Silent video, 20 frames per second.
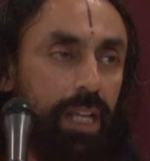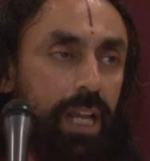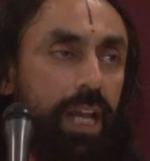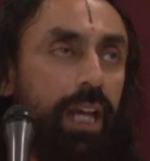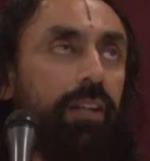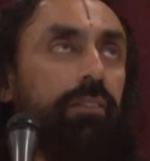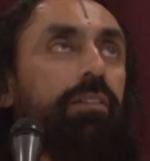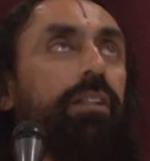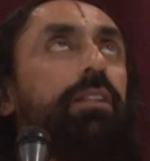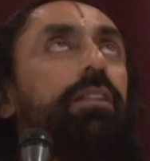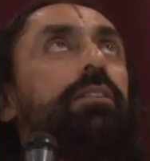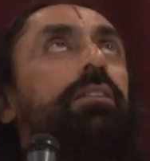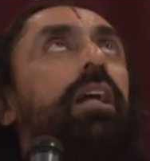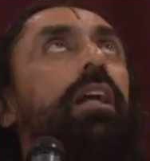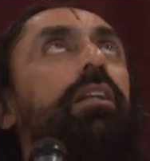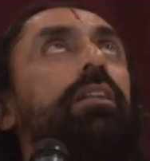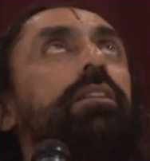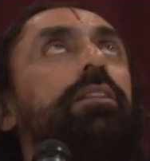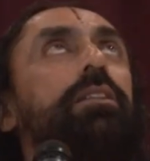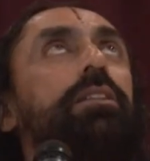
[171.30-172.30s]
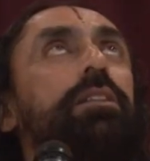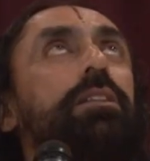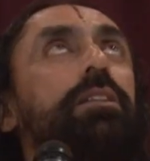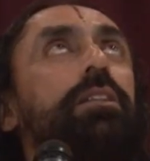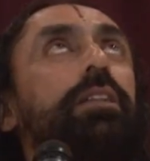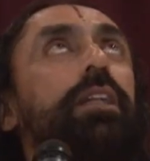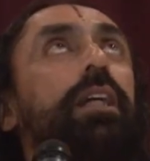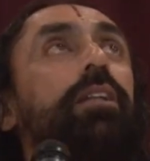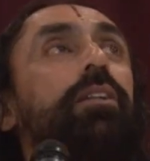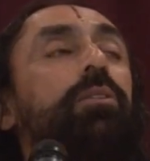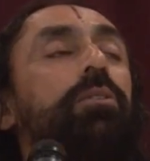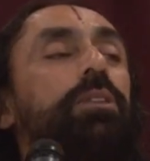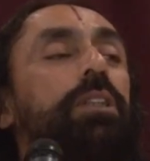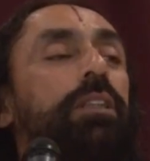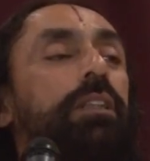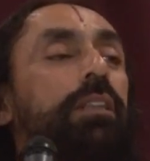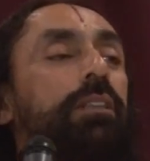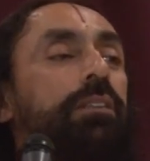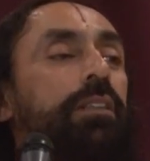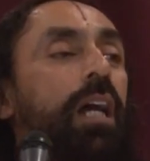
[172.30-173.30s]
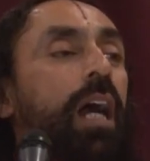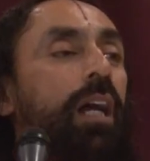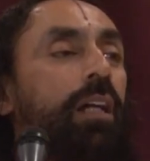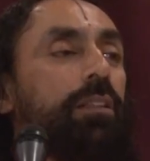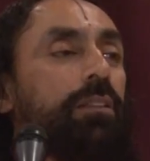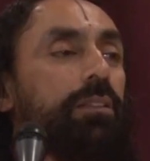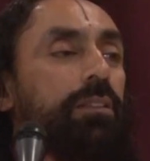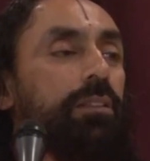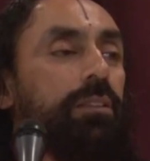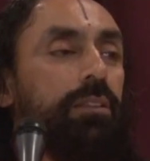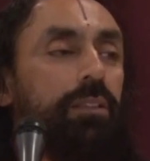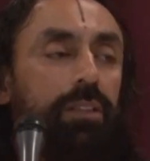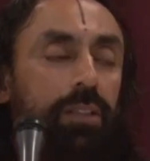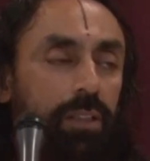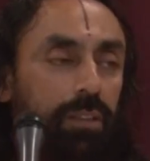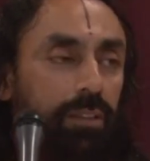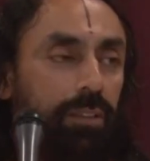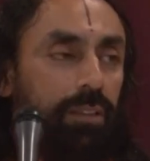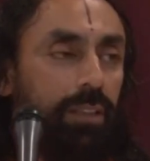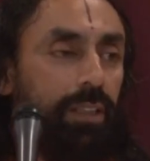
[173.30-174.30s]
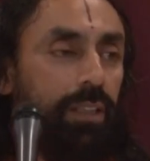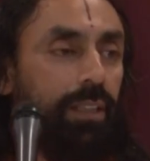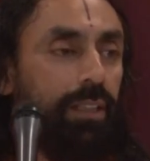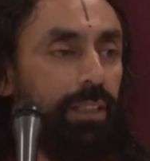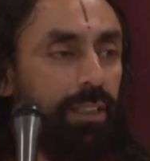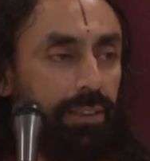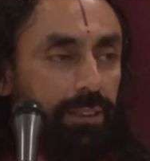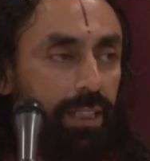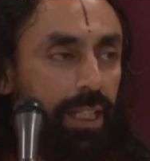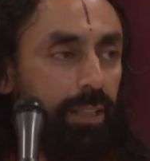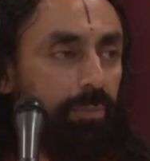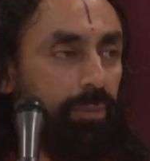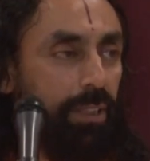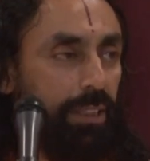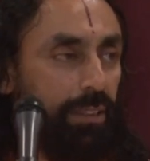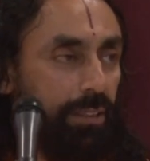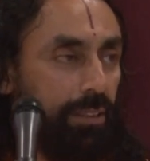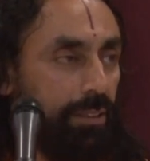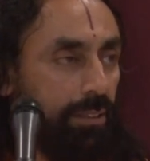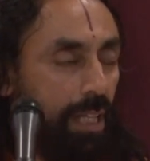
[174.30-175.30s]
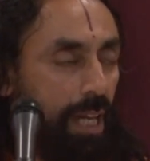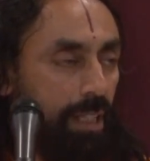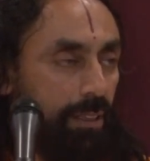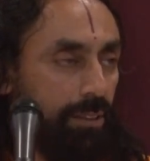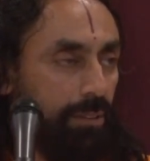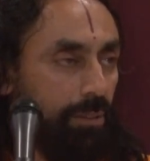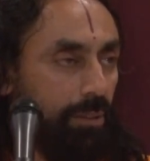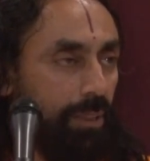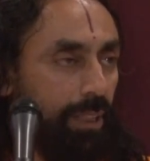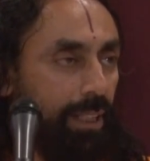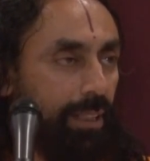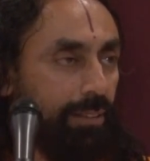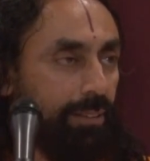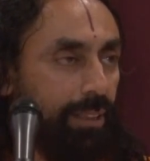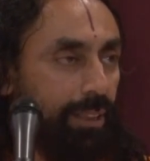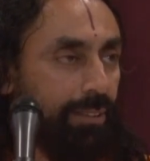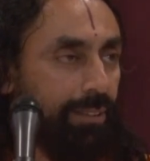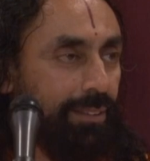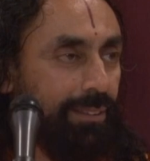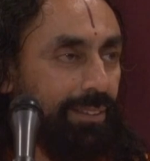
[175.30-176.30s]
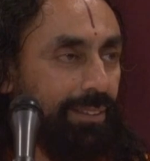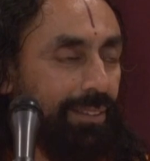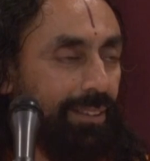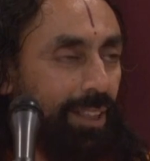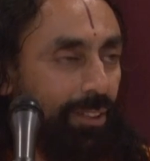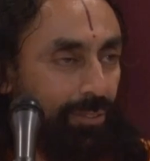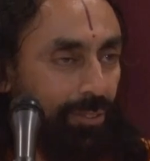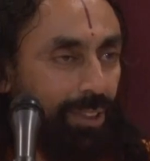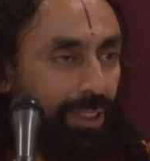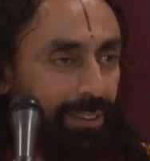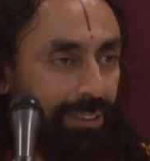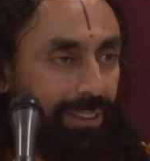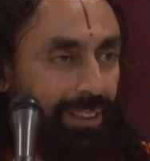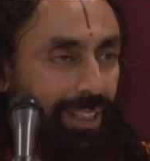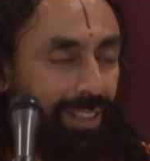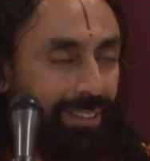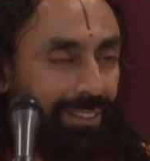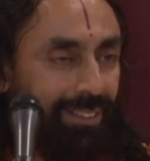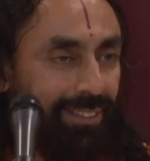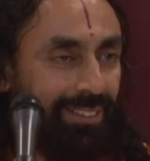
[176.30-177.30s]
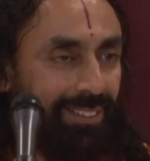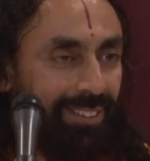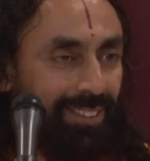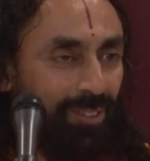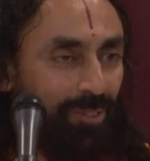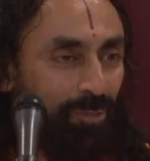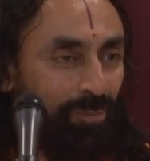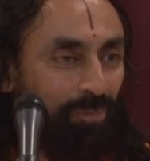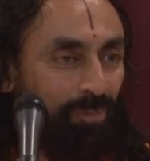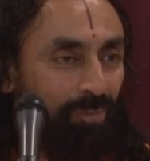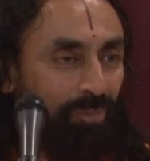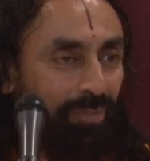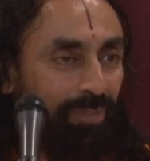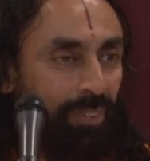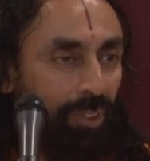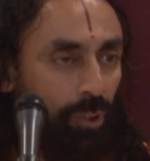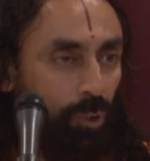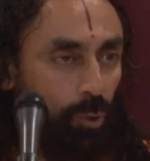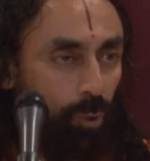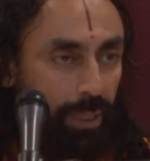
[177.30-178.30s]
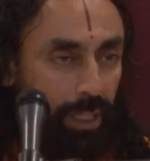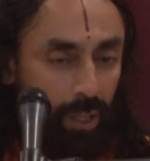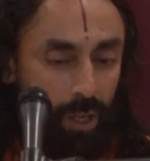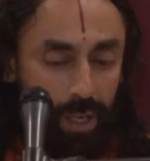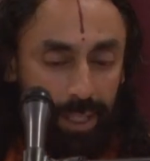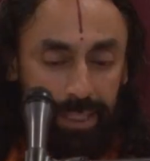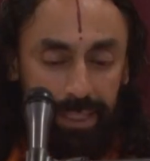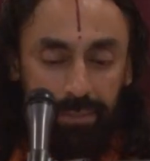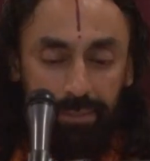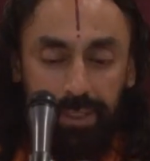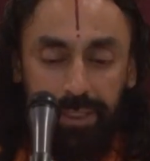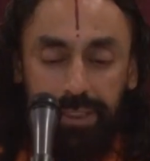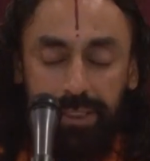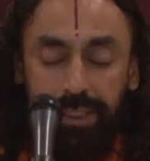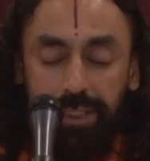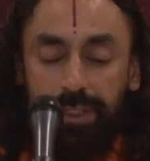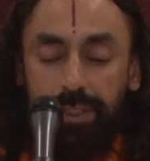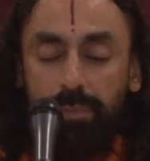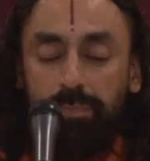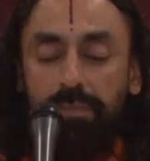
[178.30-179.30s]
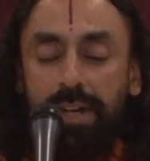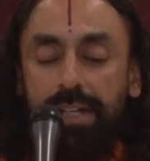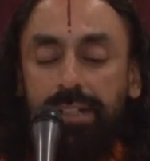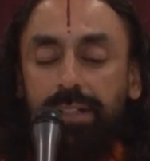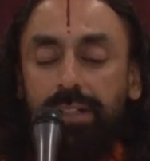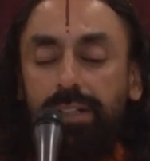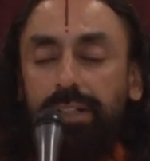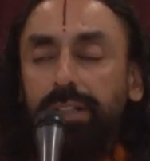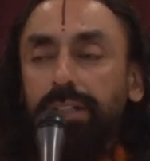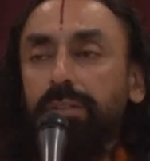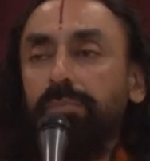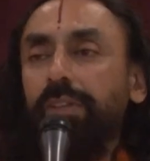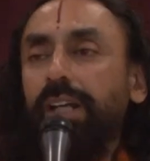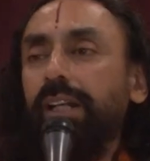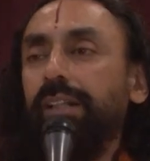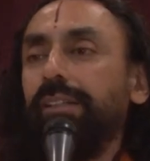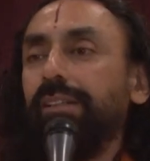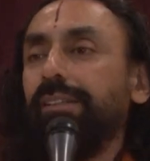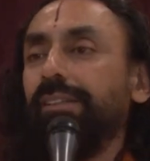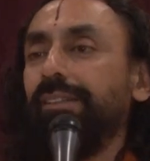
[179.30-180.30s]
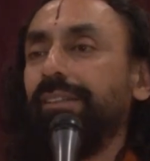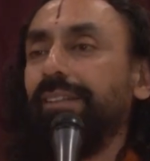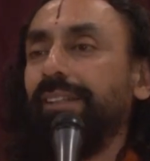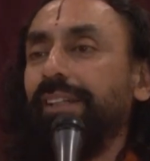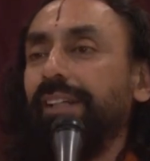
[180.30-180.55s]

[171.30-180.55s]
And when the sun is risen, can you see the stars? No. Does that mean the stars don't exist? Of course they exist. You cannot even see the butter in the milk.